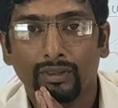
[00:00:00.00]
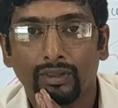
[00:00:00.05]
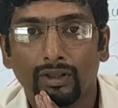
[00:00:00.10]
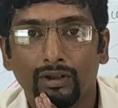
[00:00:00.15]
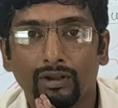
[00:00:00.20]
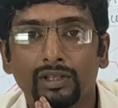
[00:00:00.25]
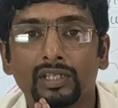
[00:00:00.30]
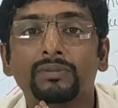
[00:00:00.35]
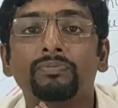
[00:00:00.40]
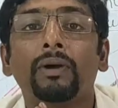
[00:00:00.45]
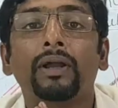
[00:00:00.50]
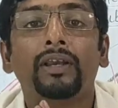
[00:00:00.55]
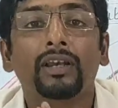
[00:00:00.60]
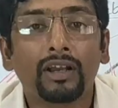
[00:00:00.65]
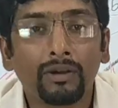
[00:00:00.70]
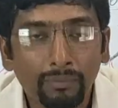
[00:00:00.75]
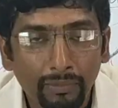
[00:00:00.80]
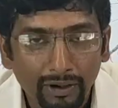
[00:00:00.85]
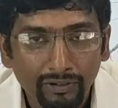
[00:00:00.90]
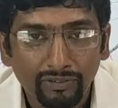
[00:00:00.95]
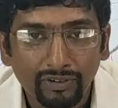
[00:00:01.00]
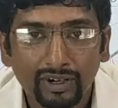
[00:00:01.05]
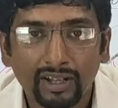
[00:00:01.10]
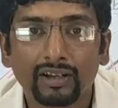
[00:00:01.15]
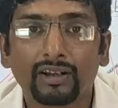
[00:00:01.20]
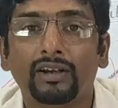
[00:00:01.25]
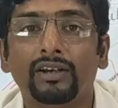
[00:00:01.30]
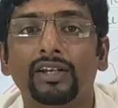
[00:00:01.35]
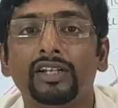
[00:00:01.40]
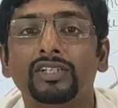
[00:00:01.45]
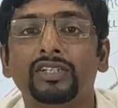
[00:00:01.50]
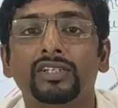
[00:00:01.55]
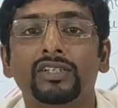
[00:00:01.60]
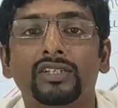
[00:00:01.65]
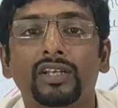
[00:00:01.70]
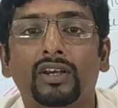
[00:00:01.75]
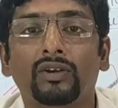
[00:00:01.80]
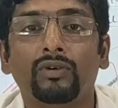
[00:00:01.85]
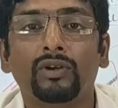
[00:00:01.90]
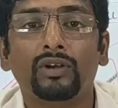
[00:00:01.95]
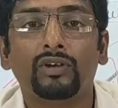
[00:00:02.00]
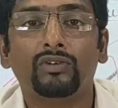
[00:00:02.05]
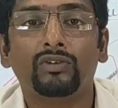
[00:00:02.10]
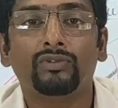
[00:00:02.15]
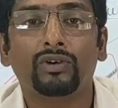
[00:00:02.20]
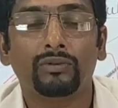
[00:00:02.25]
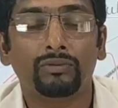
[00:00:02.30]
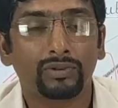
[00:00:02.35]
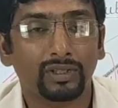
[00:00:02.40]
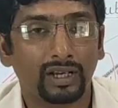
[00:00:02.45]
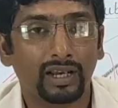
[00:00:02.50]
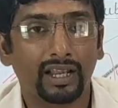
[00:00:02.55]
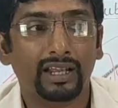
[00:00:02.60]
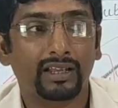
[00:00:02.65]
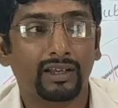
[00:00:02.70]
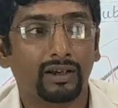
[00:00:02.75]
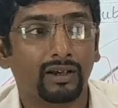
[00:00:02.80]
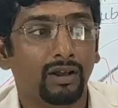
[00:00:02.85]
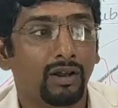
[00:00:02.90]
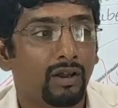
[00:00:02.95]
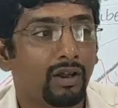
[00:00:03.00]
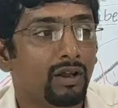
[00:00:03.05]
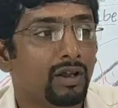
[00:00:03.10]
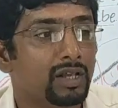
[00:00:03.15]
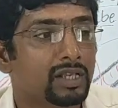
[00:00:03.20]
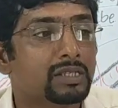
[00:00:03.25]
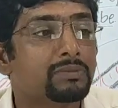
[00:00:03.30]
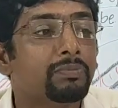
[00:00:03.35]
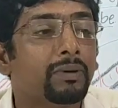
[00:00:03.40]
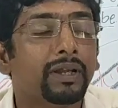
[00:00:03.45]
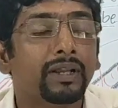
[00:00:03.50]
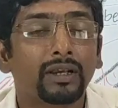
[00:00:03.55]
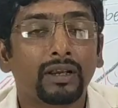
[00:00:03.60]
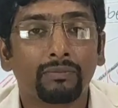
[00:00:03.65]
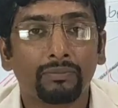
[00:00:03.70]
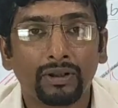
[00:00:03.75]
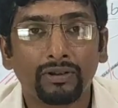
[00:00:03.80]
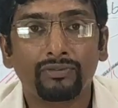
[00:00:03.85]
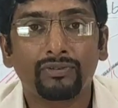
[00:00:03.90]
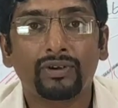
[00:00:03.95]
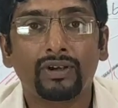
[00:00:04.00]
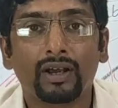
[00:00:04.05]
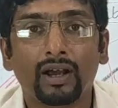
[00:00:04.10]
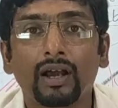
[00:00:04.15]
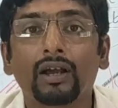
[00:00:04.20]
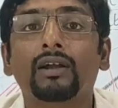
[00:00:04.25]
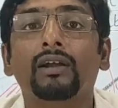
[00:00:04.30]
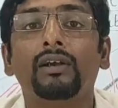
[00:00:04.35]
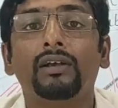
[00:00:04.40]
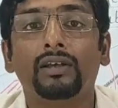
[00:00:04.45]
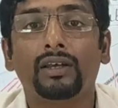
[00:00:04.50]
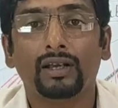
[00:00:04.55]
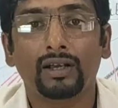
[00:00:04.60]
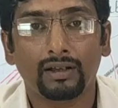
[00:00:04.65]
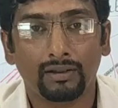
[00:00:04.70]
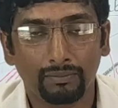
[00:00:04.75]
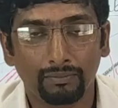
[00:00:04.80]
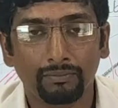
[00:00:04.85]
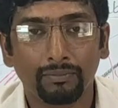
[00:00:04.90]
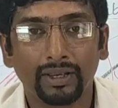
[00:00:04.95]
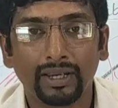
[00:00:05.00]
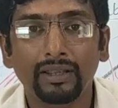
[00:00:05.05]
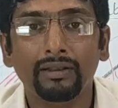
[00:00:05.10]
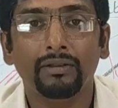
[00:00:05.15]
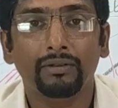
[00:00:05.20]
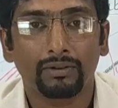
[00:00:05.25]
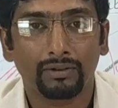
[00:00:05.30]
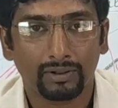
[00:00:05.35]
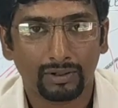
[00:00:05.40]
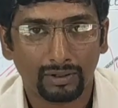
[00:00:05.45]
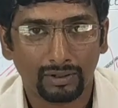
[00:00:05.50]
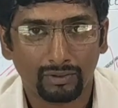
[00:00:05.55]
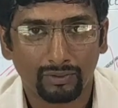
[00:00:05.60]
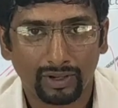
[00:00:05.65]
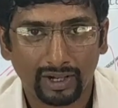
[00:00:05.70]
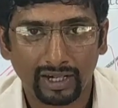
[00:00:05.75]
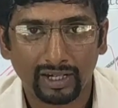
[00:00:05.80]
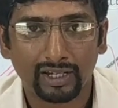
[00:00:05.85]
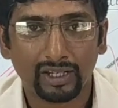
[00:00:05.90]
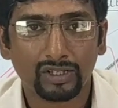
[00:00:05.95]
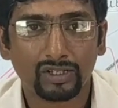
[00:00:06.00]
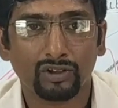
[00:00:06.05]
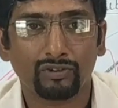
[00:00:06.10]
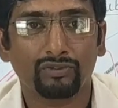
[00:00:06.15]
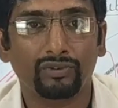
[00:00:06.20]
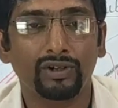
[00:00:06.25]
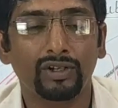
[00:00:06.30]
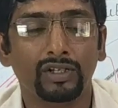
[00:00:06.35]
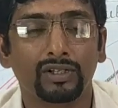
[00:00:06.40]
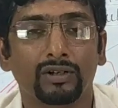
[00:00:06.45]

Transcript: the spina bifida conditions are going to form, like spina bifida occulta, many varieties of